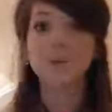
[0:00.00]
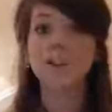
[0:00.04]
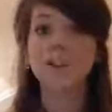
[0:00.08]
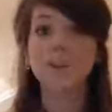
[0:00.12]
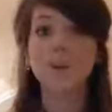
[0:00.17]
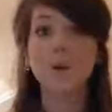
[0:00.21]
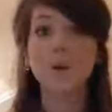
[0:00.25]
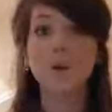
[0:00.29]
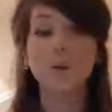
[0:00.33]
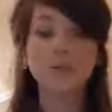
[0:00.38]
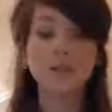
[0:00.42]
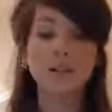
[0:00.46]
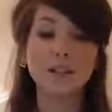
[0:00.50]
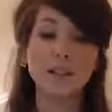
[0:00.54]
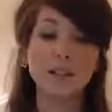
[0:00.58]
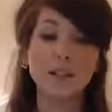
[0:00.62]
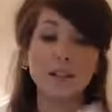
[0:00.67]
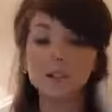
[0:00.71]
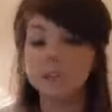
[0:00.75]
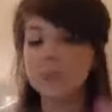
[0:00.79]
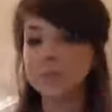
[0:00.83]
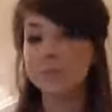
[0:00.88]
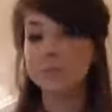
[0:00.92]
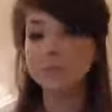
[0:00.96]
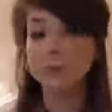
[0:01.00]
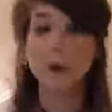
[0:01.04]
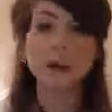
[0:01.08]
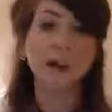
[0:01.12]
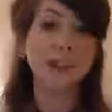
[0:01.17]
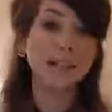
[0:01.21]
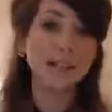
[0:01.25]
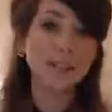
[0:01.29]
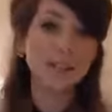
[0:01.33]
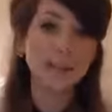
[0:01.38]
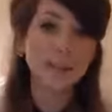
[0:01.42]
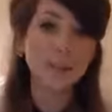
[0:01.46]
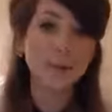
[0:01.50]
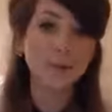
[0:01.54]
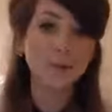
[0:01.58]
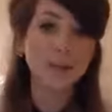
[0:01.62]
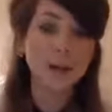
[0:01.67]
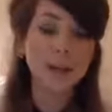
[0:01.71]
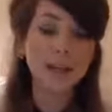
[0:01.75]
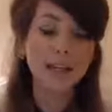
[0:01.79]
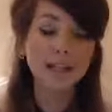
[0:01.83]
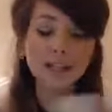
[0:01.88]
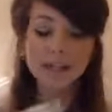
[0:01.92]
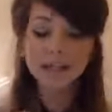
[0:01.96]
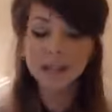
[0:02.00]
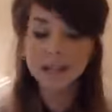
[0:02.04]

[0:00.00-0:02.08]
so obviously it just brightens your face,